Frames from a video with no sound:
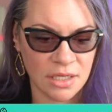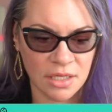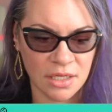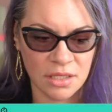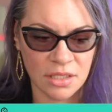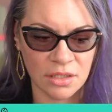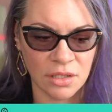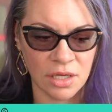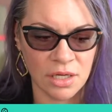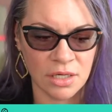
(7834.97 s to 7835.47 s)

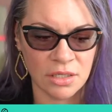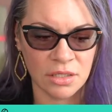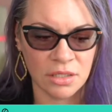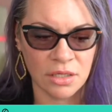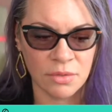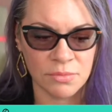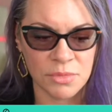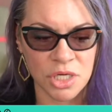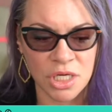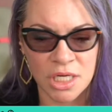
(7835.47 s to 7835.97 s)
The Law Nerd
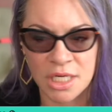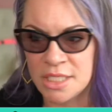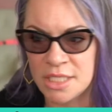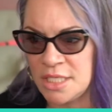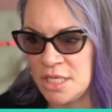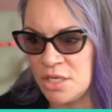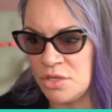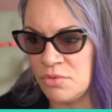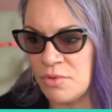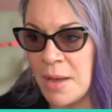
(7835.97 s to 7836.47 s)
community is
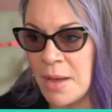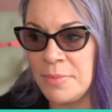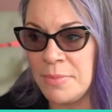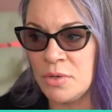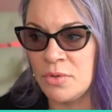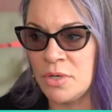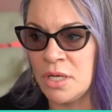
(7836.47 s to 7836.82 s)
here to wrap you in